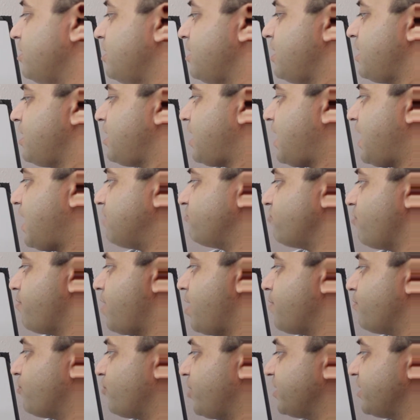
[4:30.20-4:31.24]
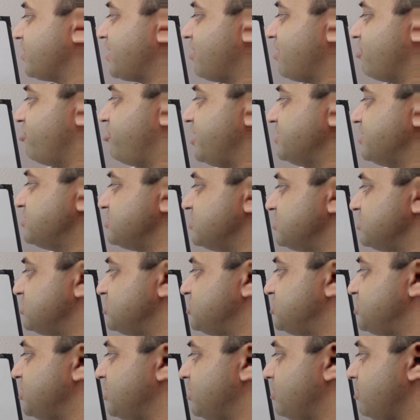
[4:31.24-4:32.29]
And remembering that this is
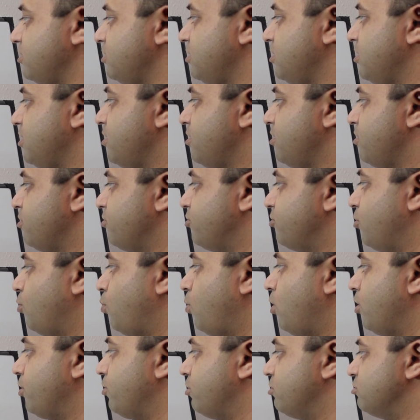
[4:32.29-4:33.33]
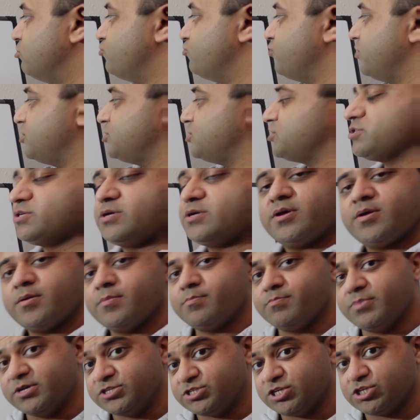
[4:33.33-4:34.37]
still the 100ths
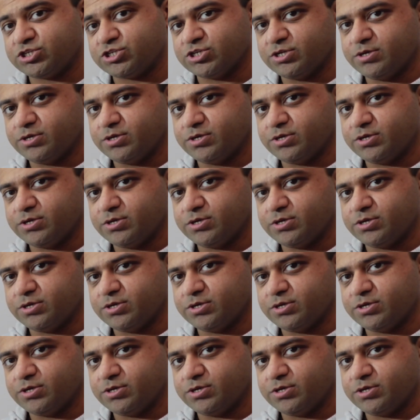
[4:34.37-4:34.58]
position.